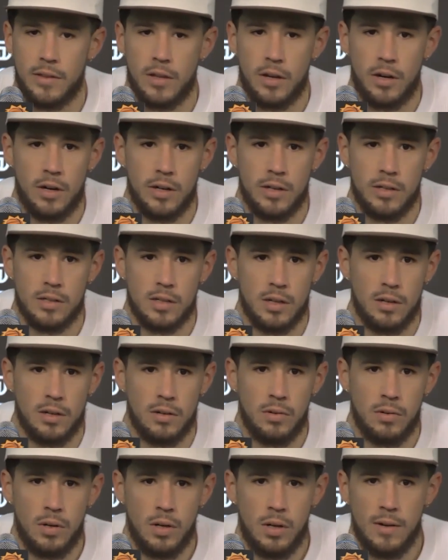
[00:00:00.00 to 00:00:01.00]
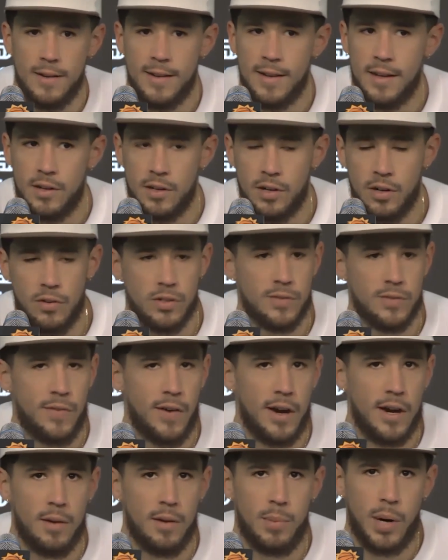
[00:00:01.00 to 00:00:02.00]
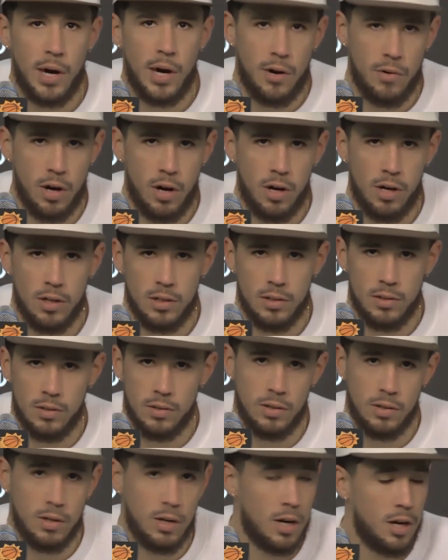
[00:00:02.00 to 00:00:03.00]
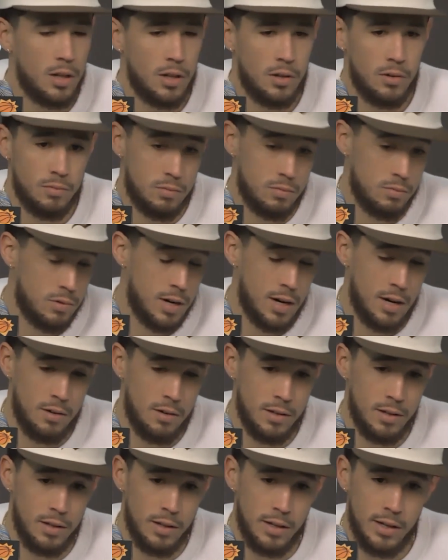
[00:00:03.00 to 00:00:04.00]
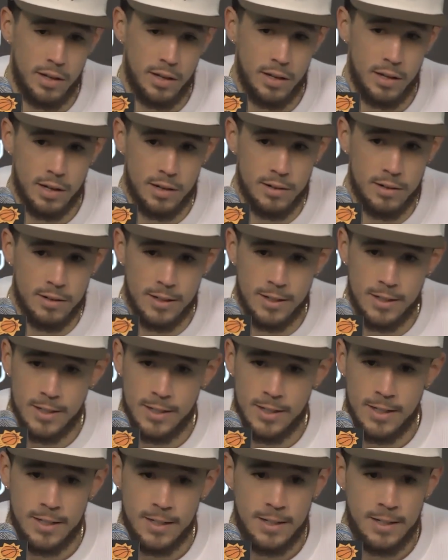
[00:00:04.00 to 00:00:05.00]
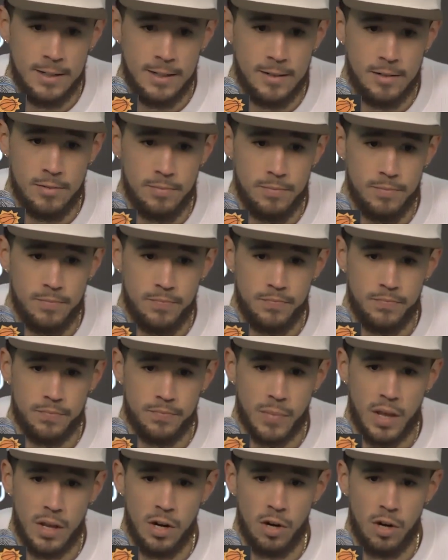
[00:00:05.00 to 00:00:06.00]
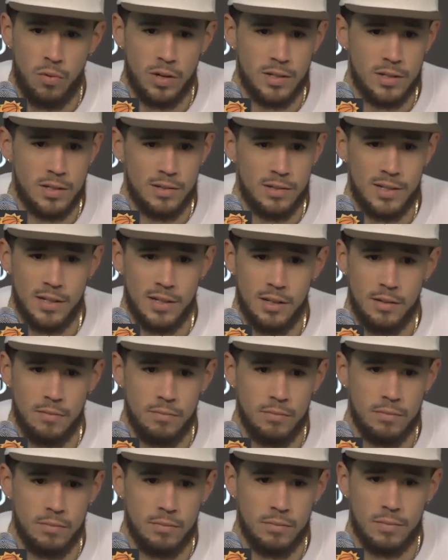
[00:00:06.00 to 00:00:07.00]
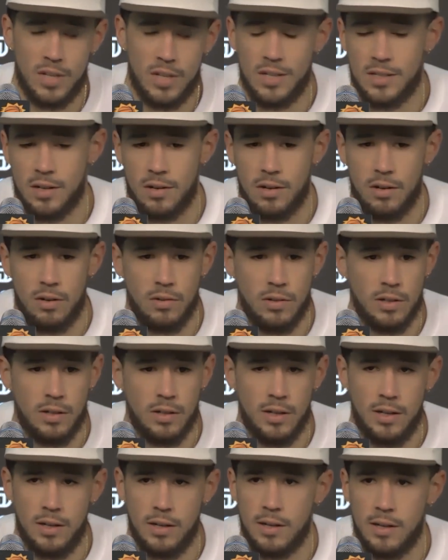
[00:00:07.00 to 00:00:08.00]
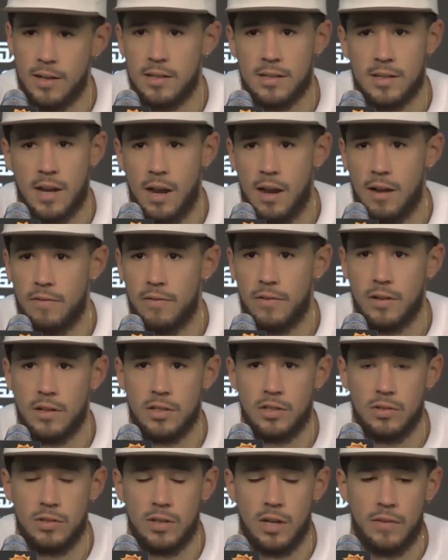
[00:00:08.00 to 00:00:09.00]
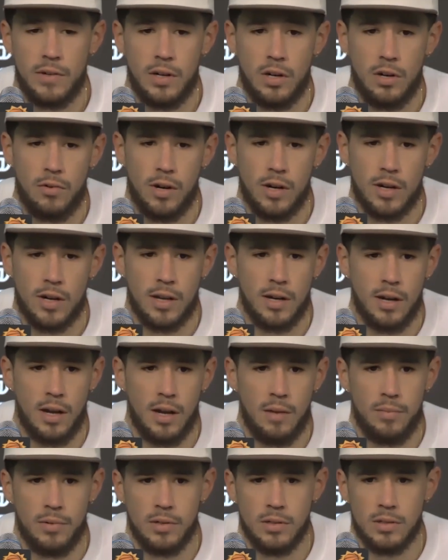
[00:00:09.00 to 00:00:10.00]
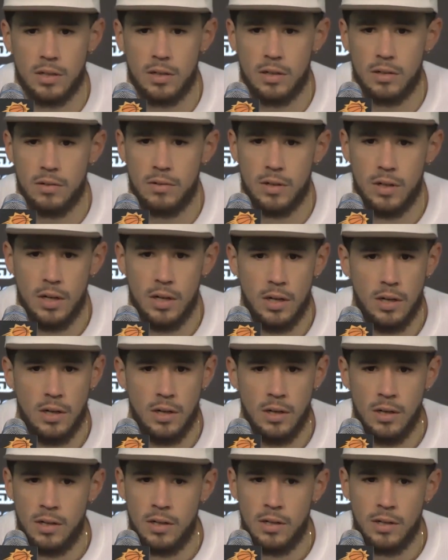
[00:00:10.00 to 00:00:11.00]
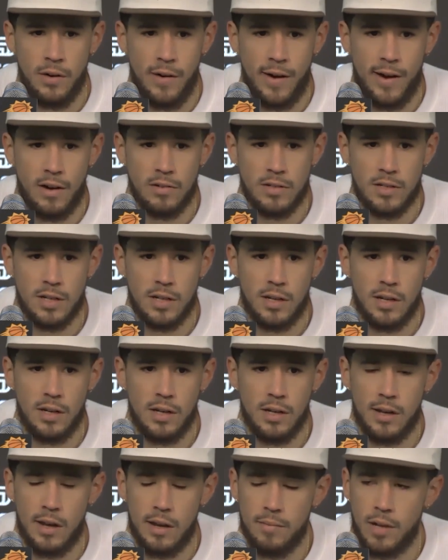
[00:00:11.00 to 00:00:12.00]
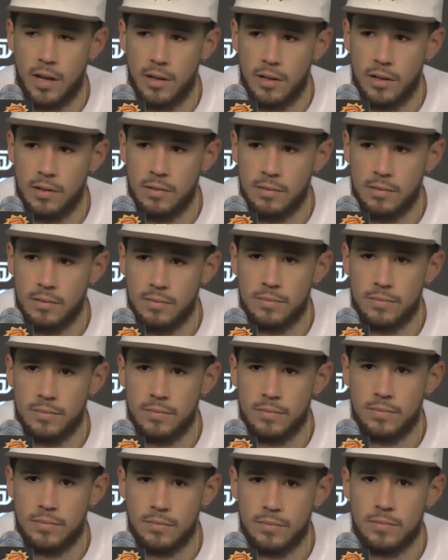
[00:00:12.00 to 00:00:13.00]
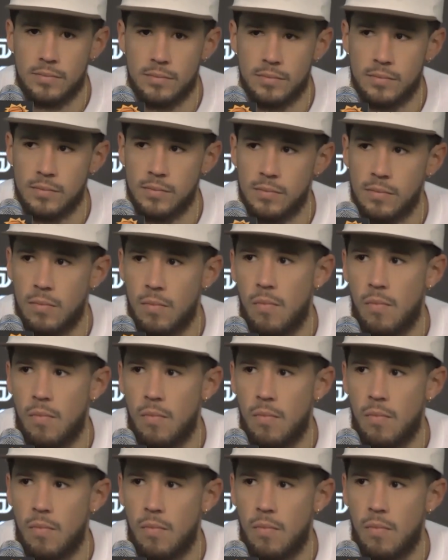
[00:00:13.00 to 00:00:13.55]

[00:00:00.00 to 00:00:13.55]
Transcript: 30. So, you know, there's firepower all around the league. And, you know, once the team gets an early lead and gets confidence, you never know what can happen. So, you know, I don't take any game lightly. Both